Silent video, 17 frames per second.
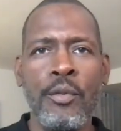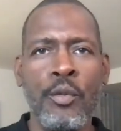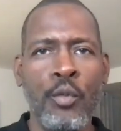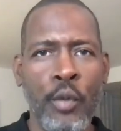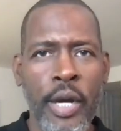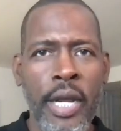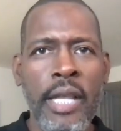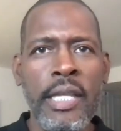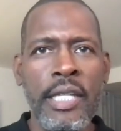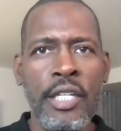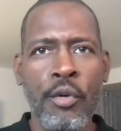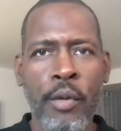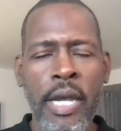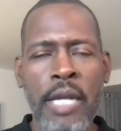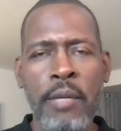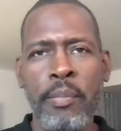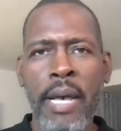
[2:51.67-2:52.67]
really
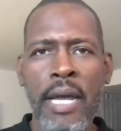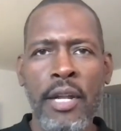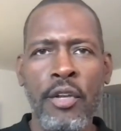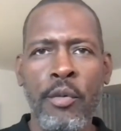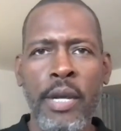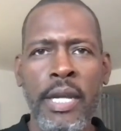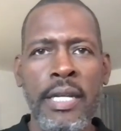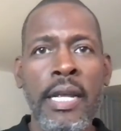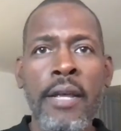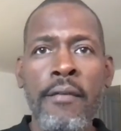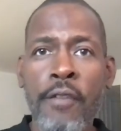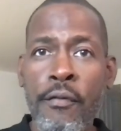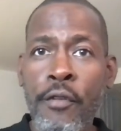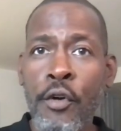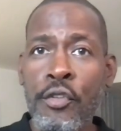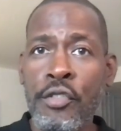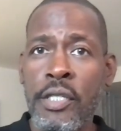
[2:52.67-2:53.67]
great pedigree for
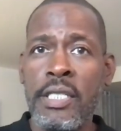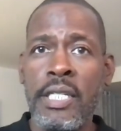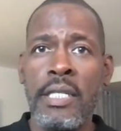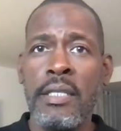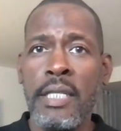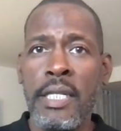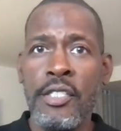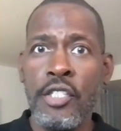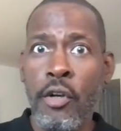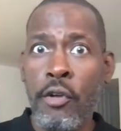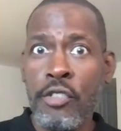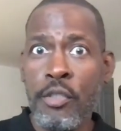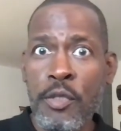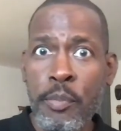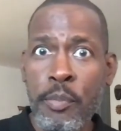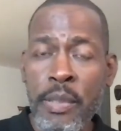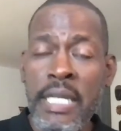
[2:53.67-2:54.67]
versatility, showing
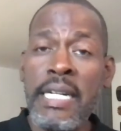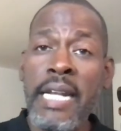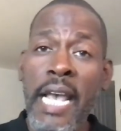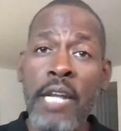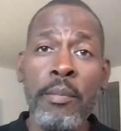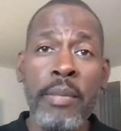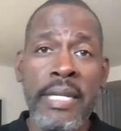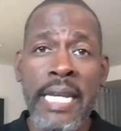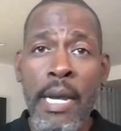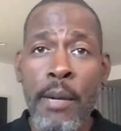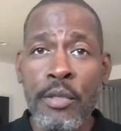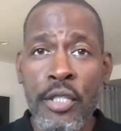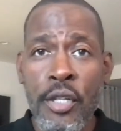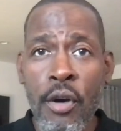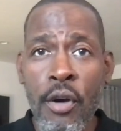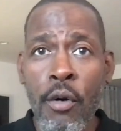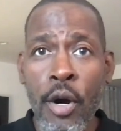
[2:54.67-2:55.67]
some speed and being able
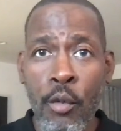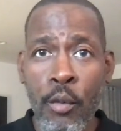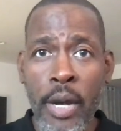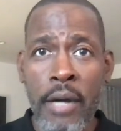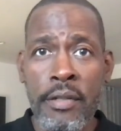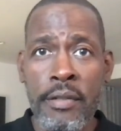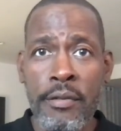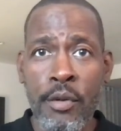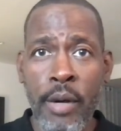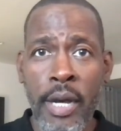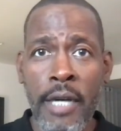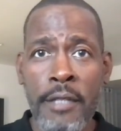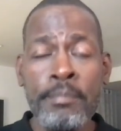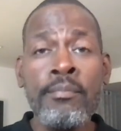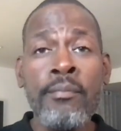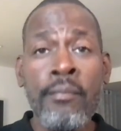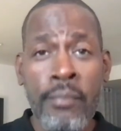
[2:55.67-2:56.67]
to go a route of
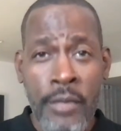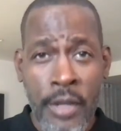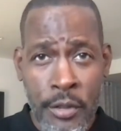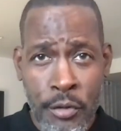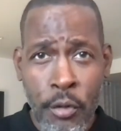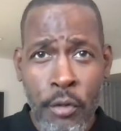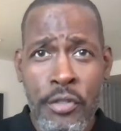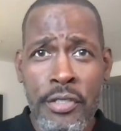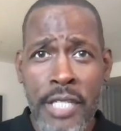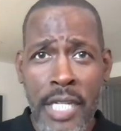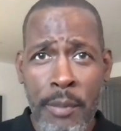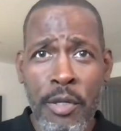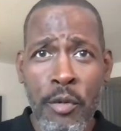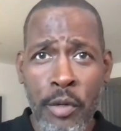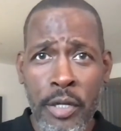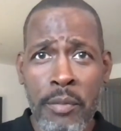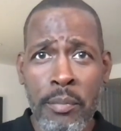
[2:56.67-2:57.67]
ground. This horse is going to
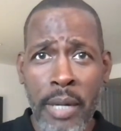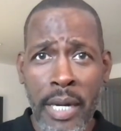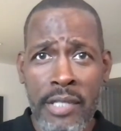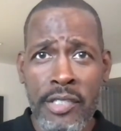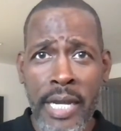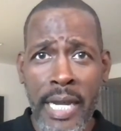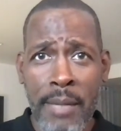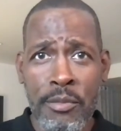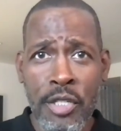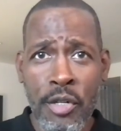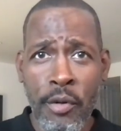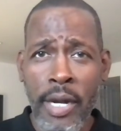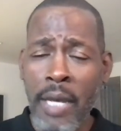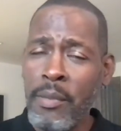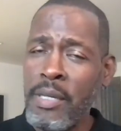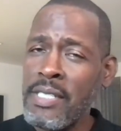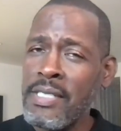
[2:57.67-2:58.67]
be ridden by James
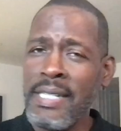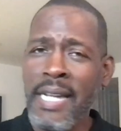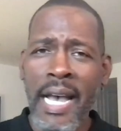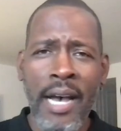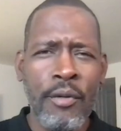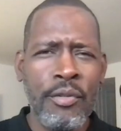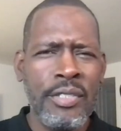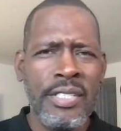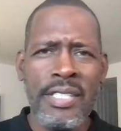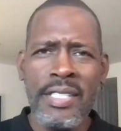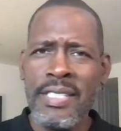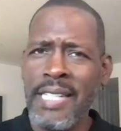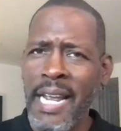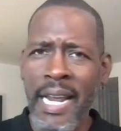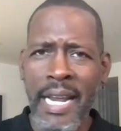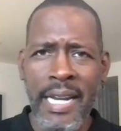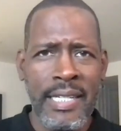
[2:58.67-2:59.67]
Graham. He's an
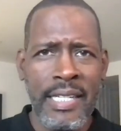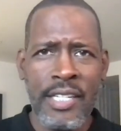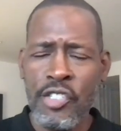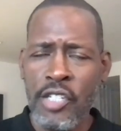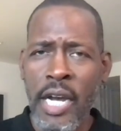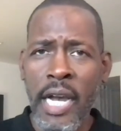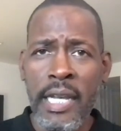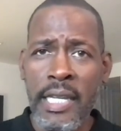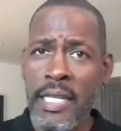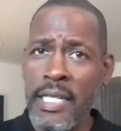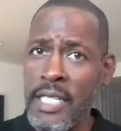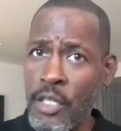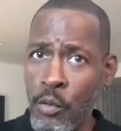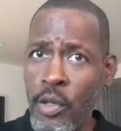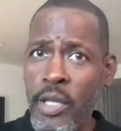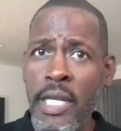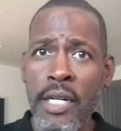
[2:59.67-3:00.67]
outstanding jockey, and he
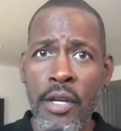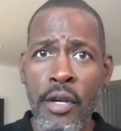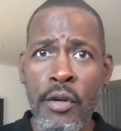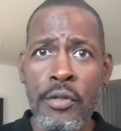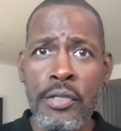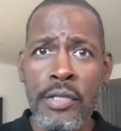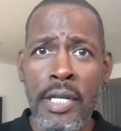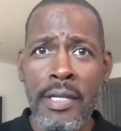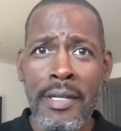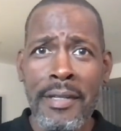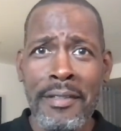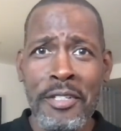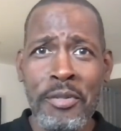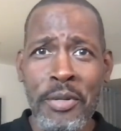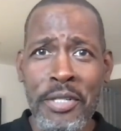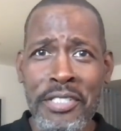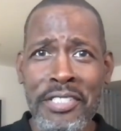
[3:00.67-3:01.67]
really knows the
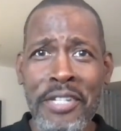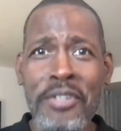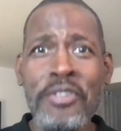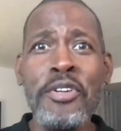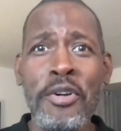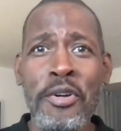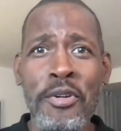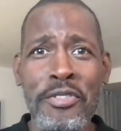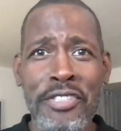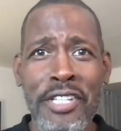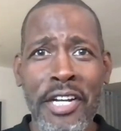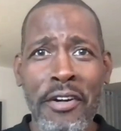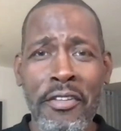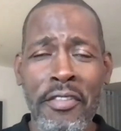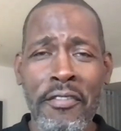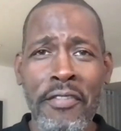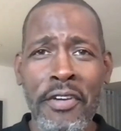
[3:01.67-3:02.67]
twists and turns
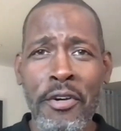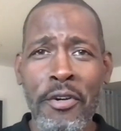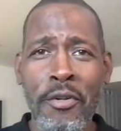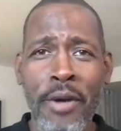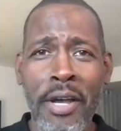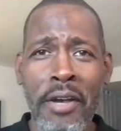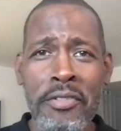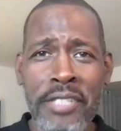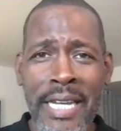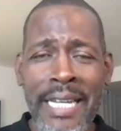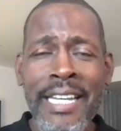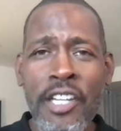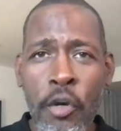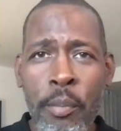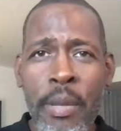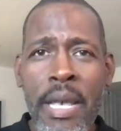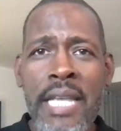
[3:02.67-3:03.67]
there at the fairgrounds.
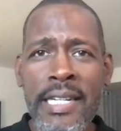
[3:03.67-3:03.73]
He'll be in